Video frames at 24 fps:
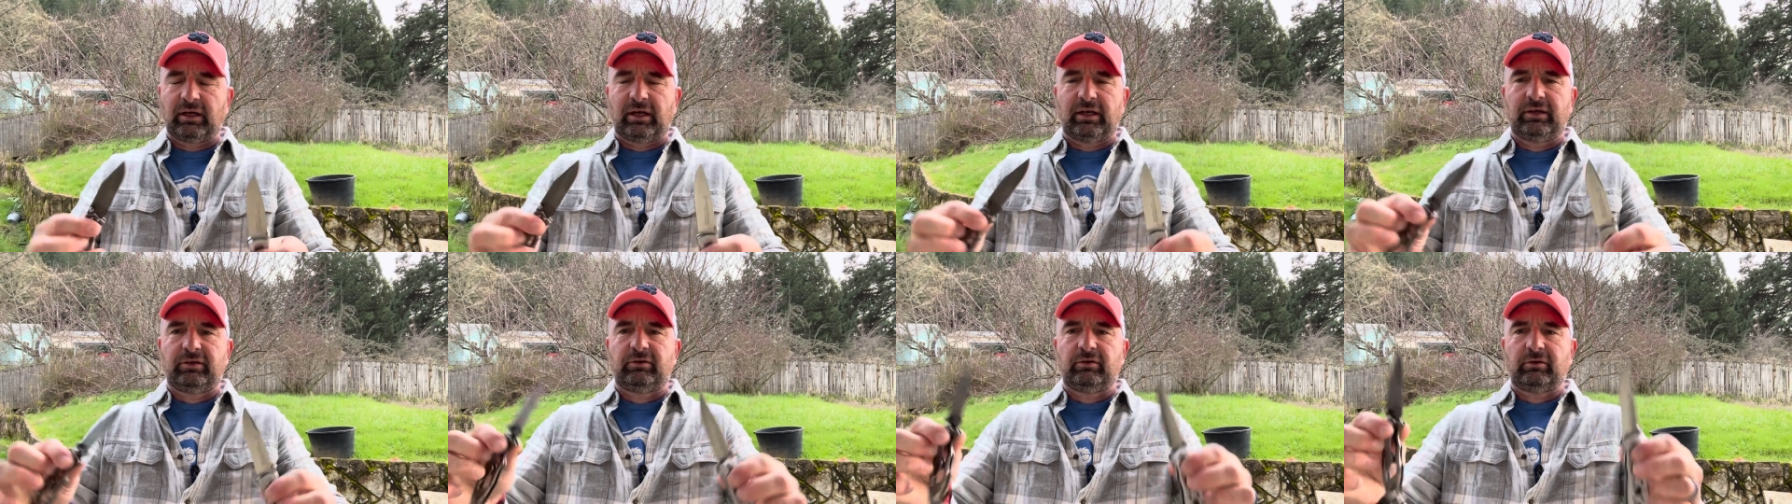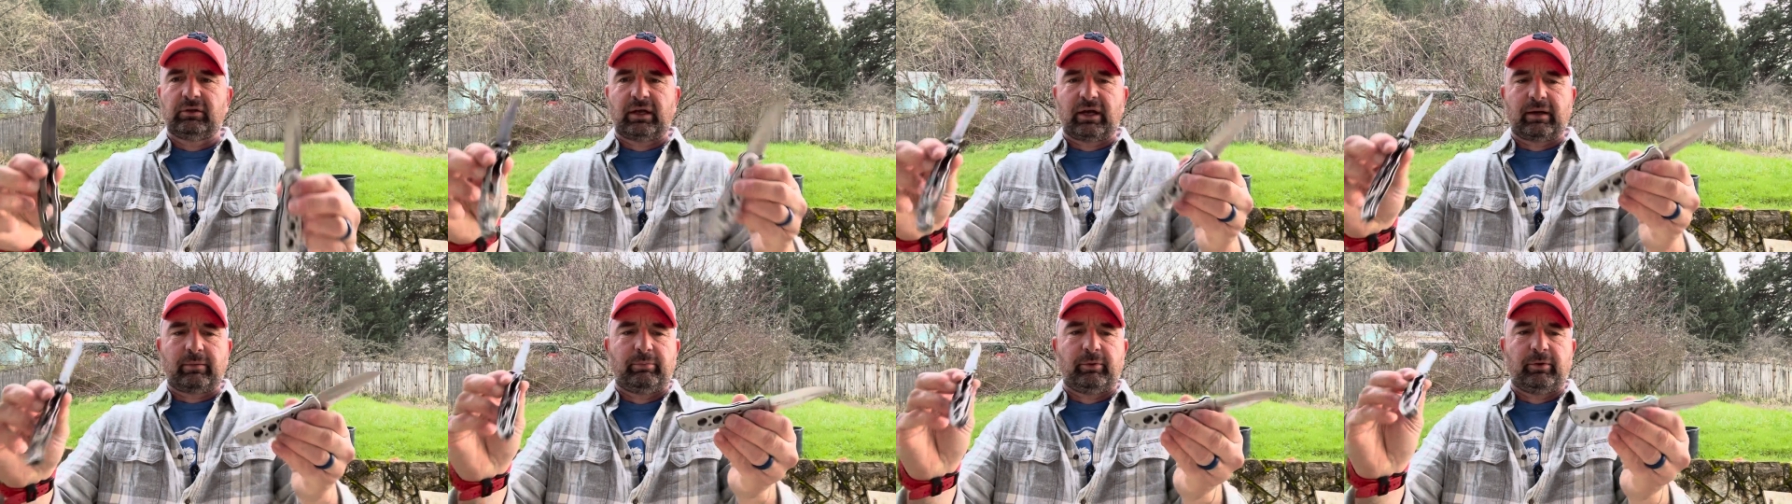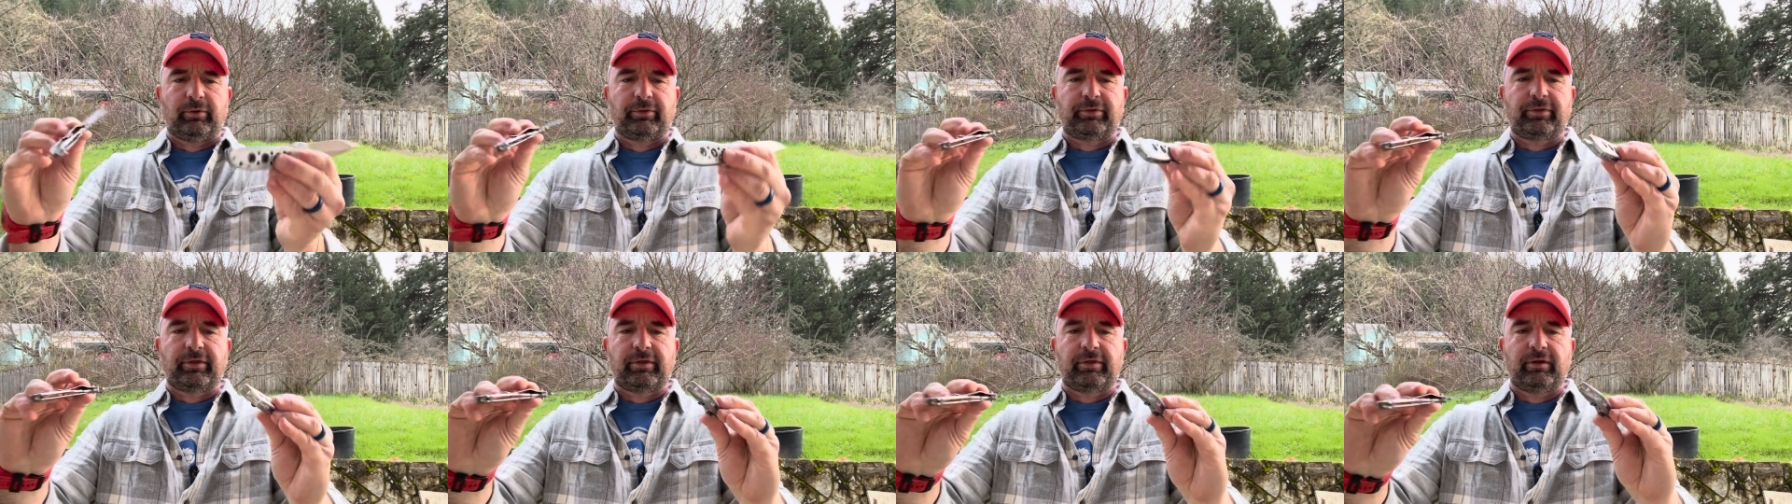I do like
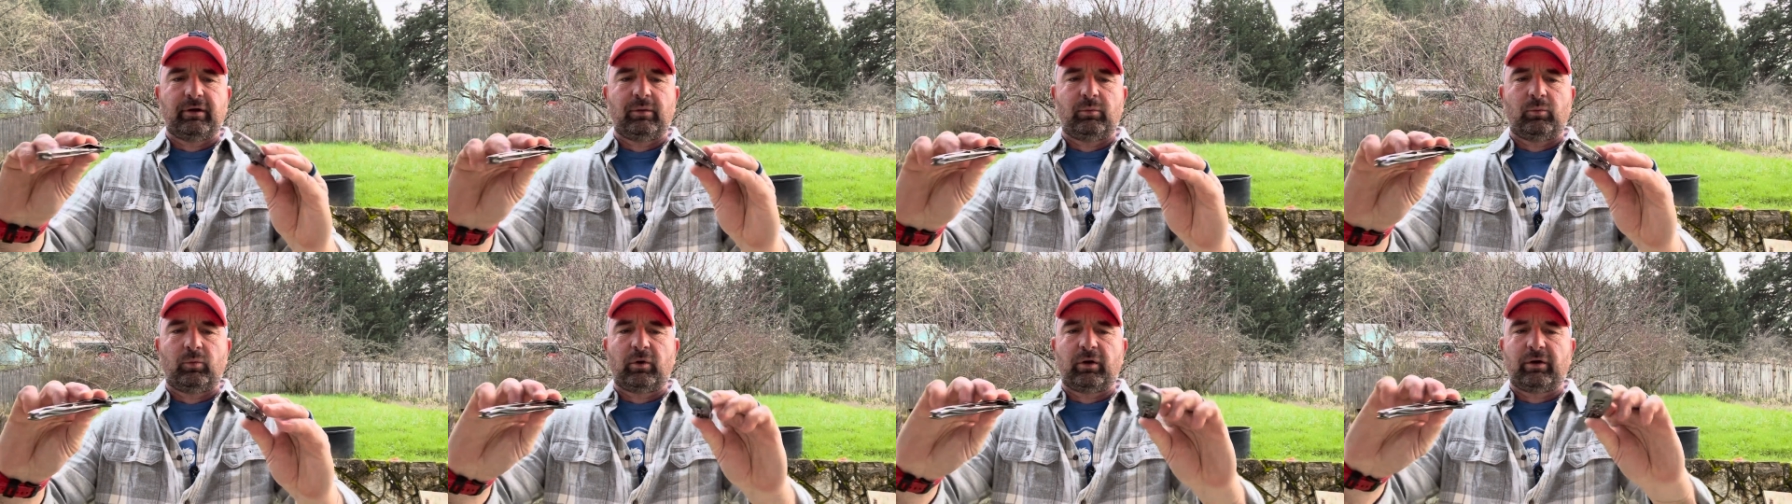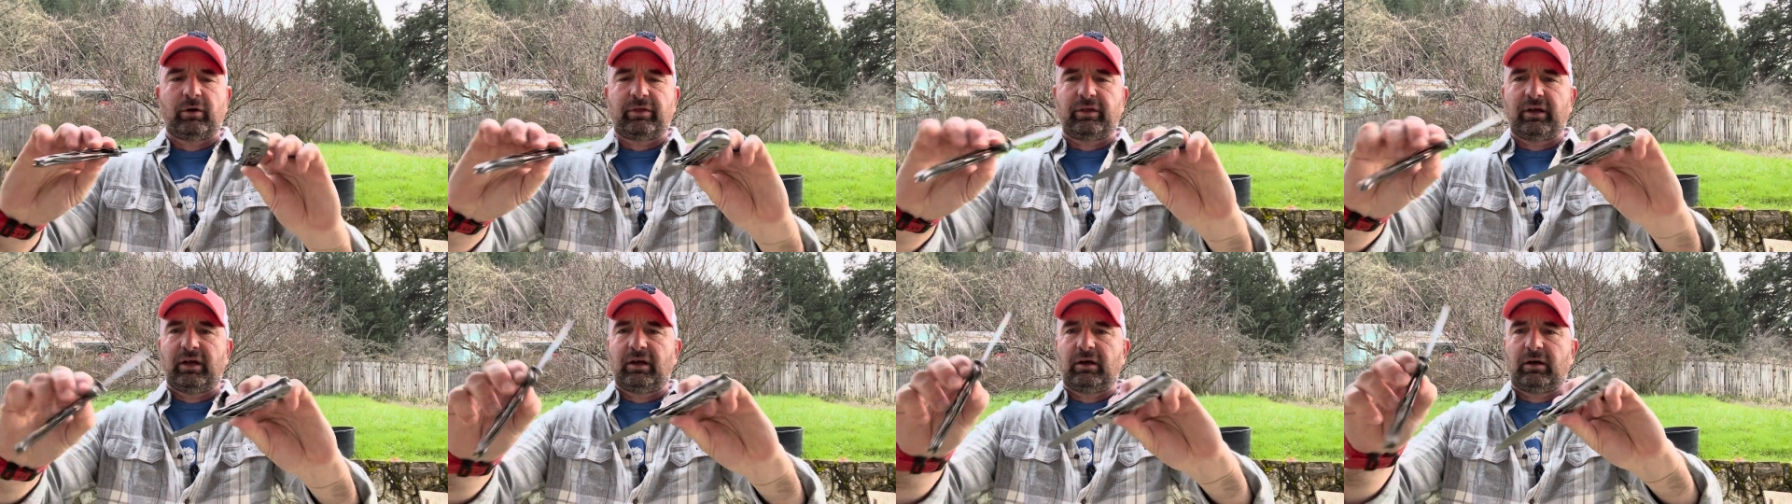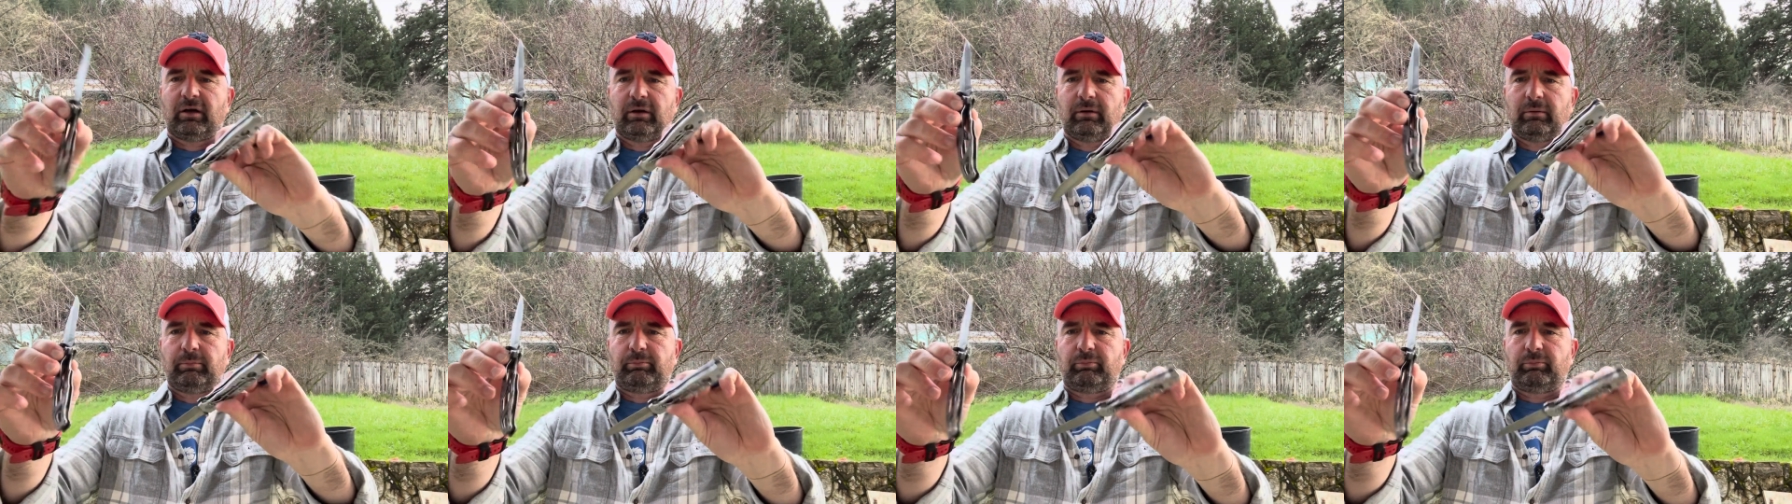both of them where they
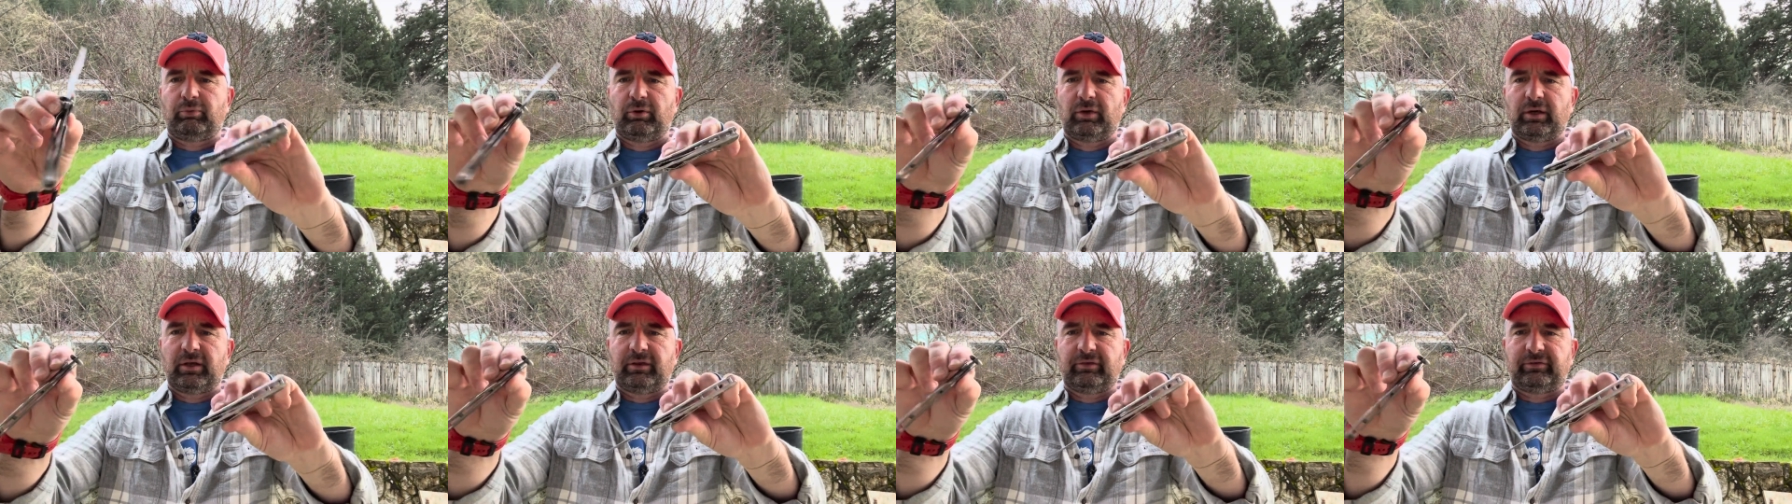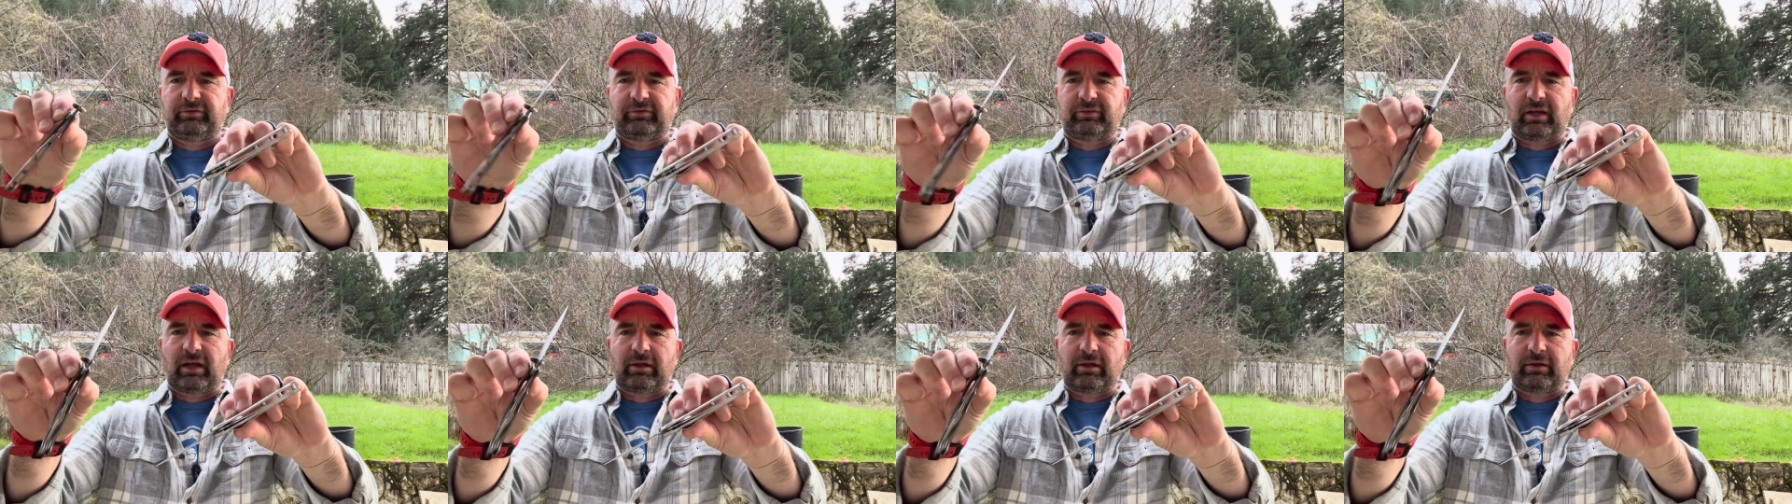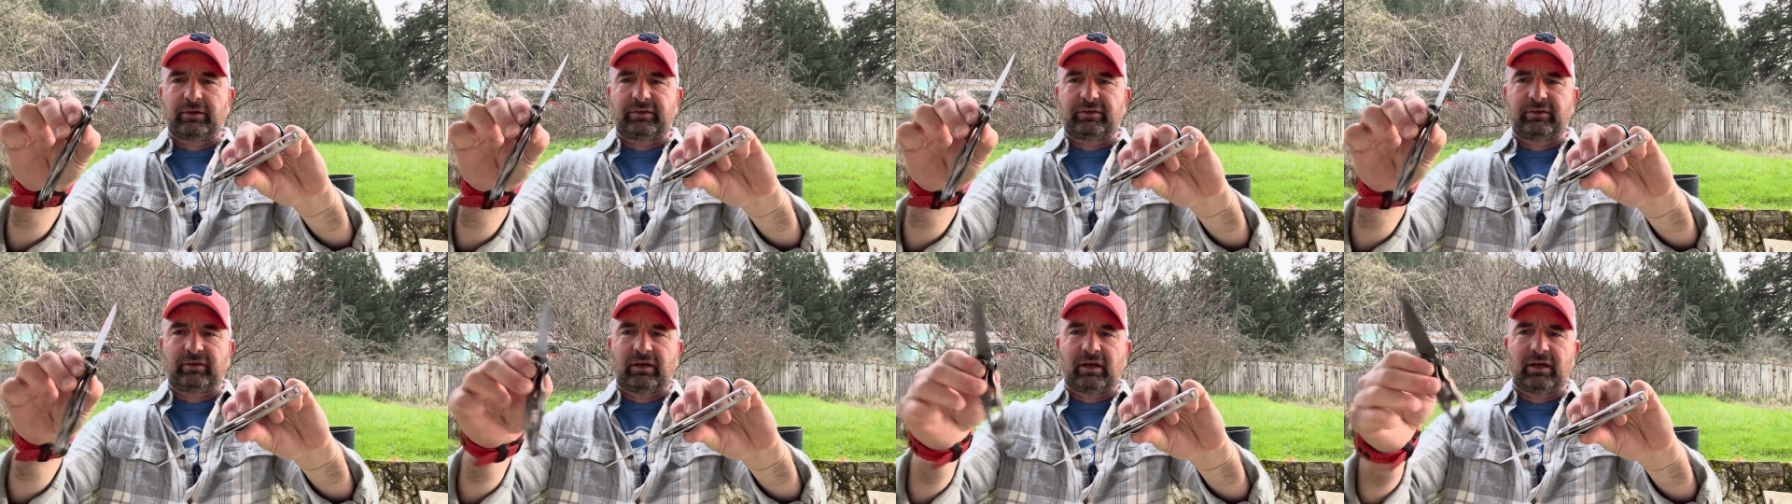are pretty
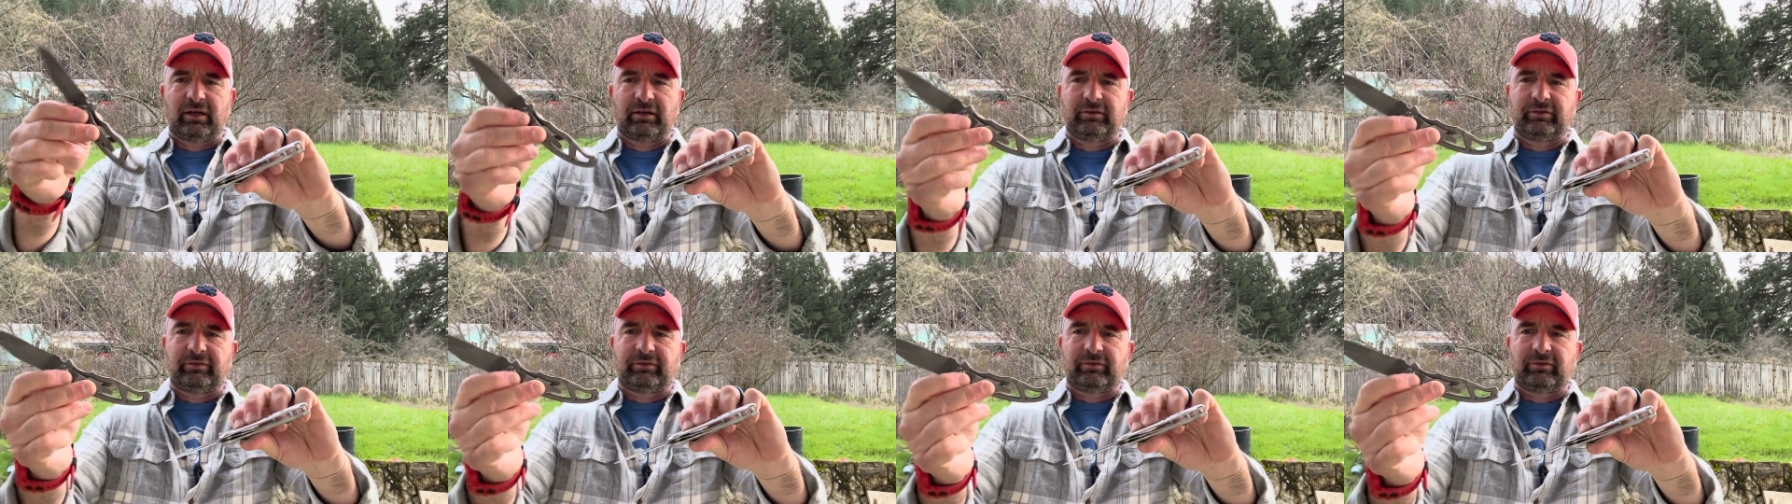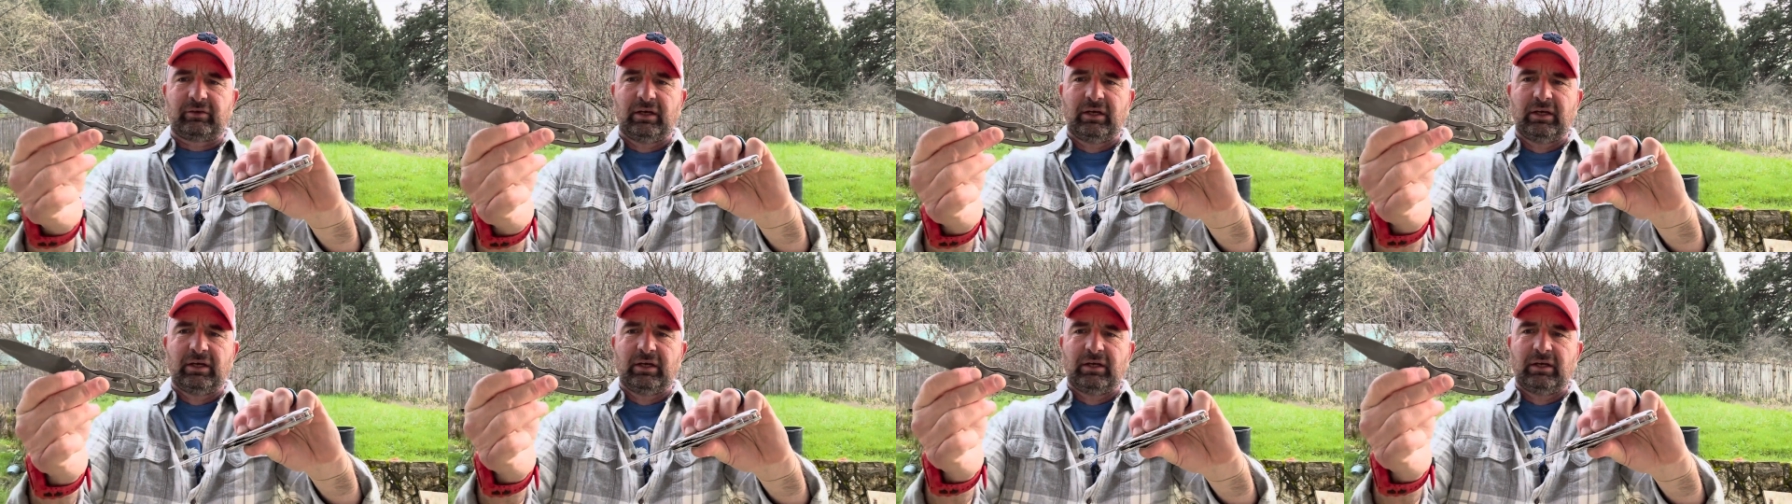skeletonized,